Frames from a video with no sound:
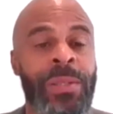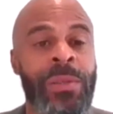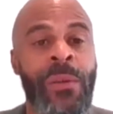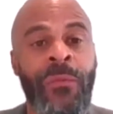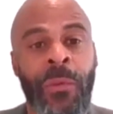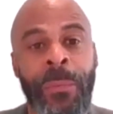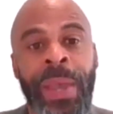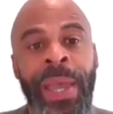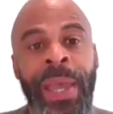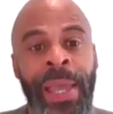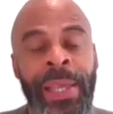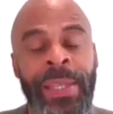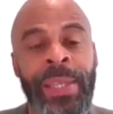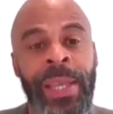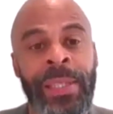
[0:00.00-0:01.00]
So for me,
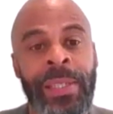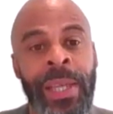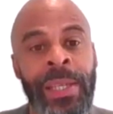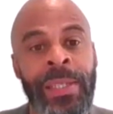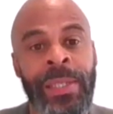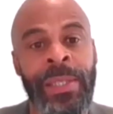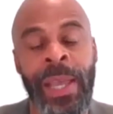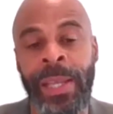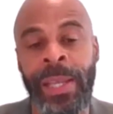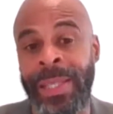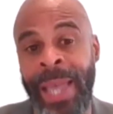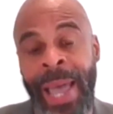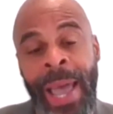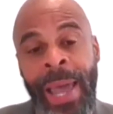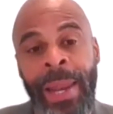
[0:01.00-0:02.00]
it's it's it's it's
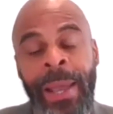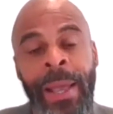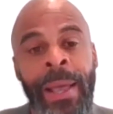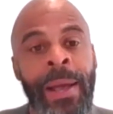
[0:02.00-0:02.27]
that.